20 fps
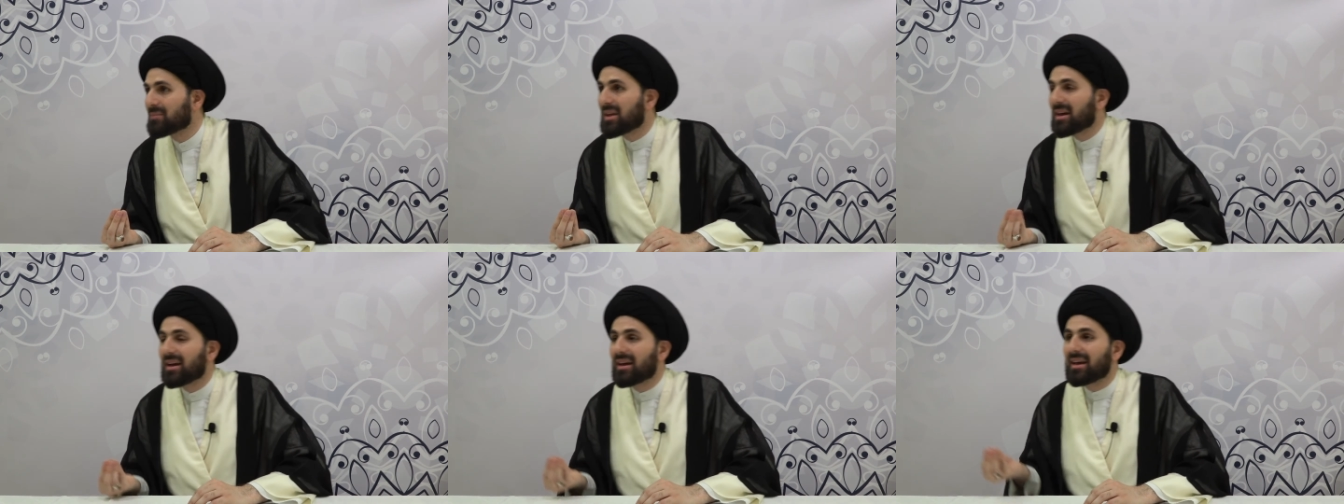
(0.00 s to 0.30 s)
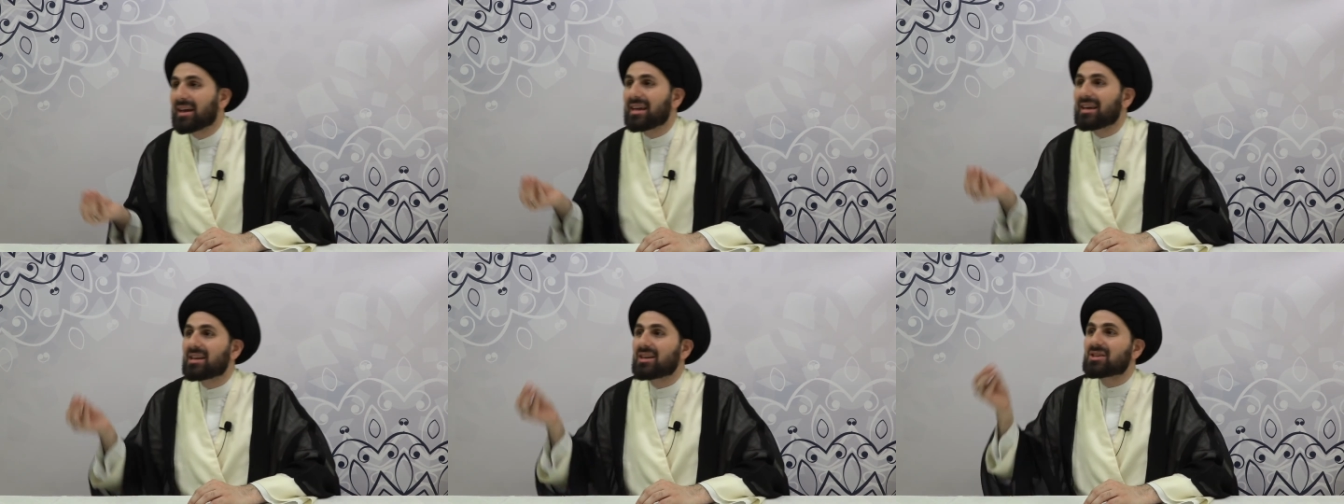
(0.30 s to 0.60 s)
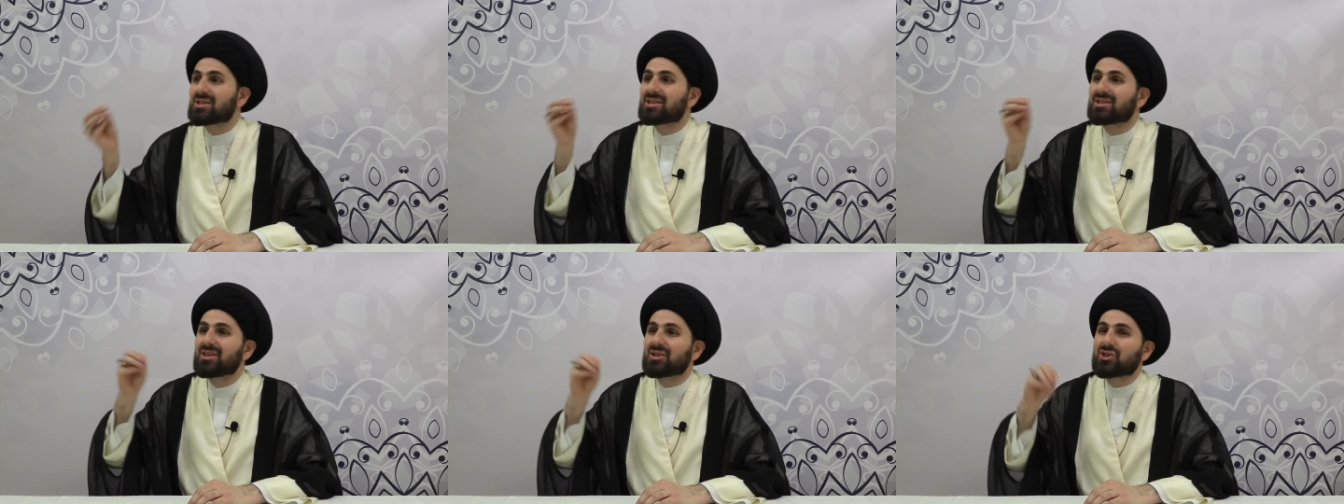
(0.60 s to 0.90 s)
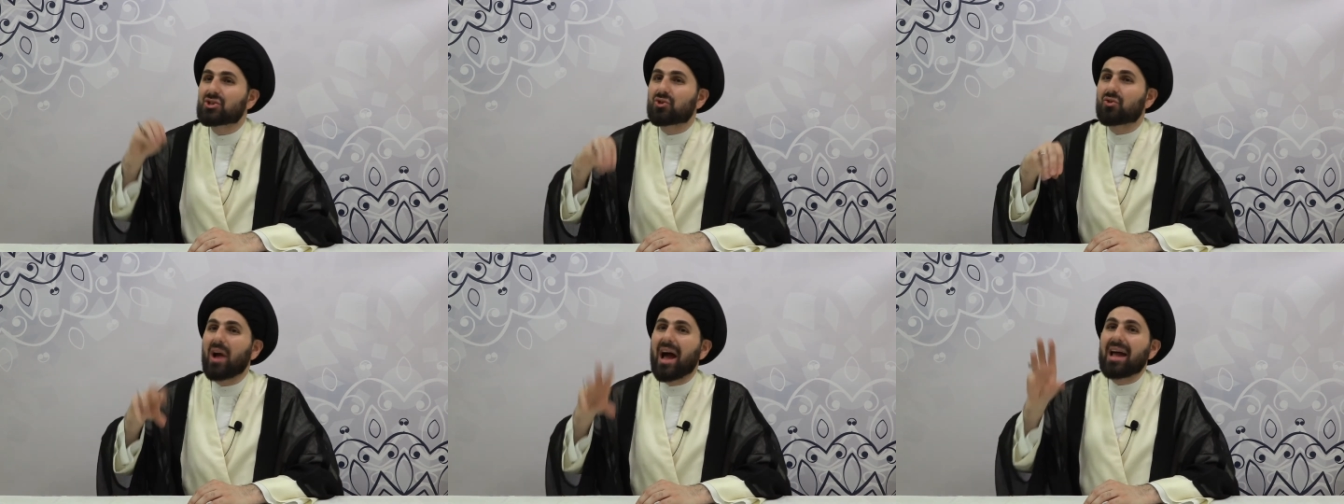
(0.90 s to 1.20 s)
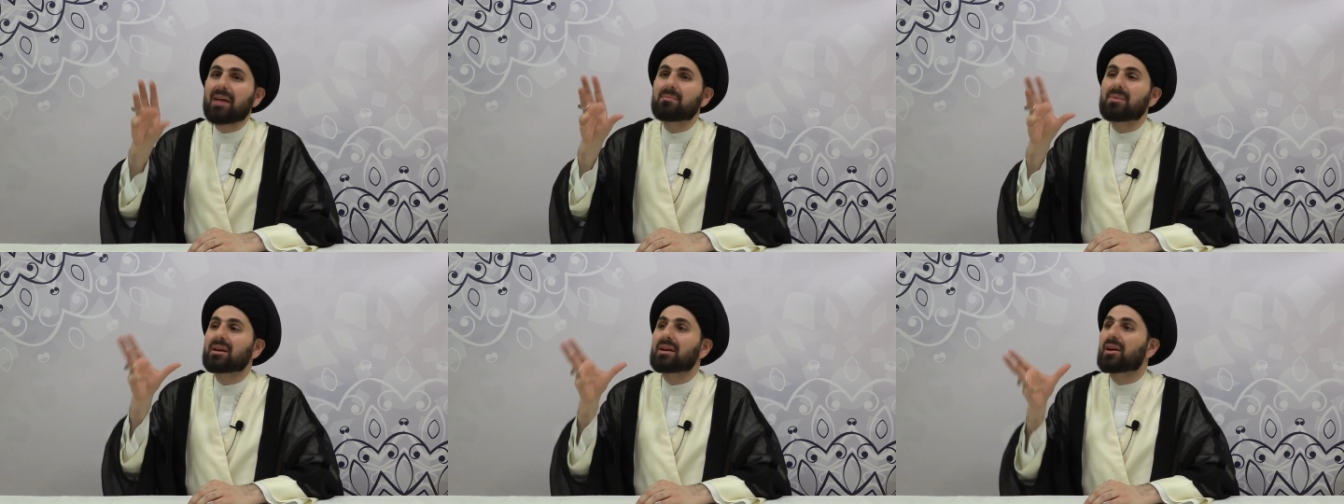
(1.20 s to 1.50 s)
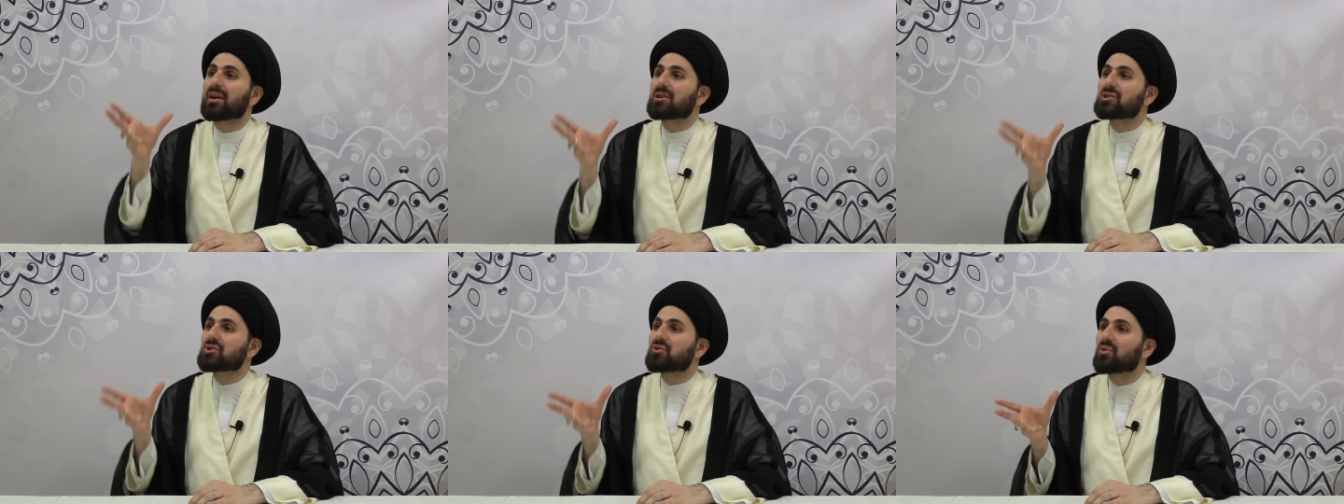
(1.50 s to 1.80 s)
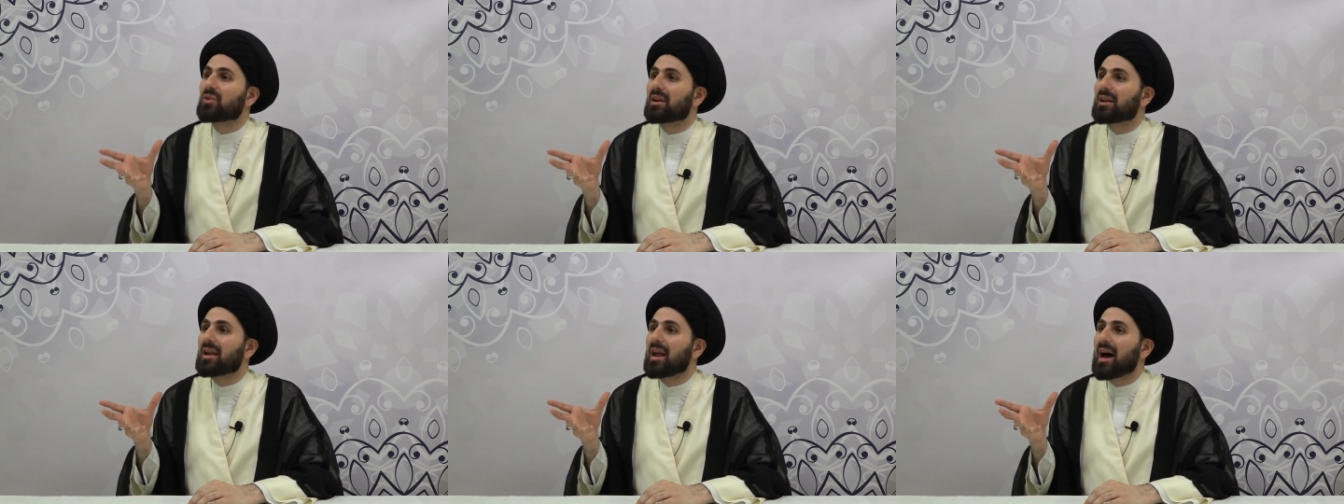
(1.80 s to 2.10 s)
He is describing
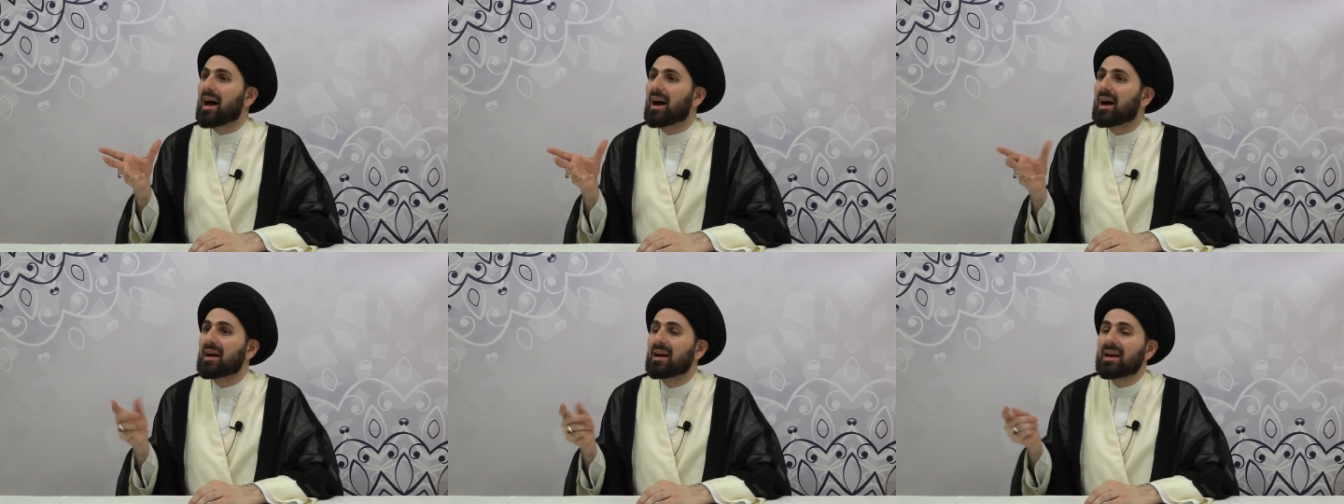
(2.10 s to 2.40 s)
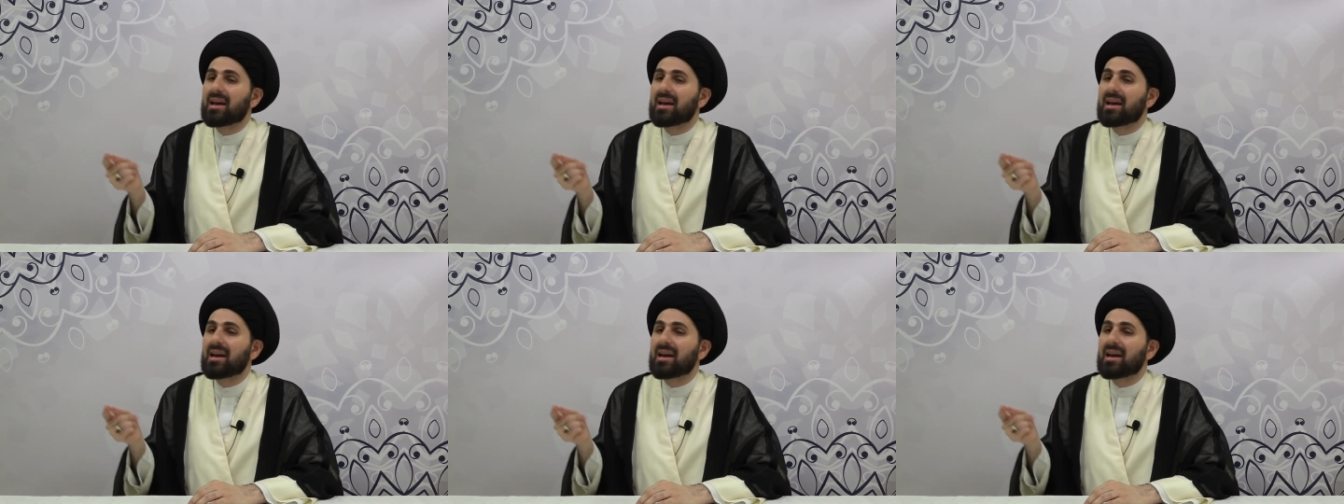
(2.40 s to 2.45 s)
Rasulullah.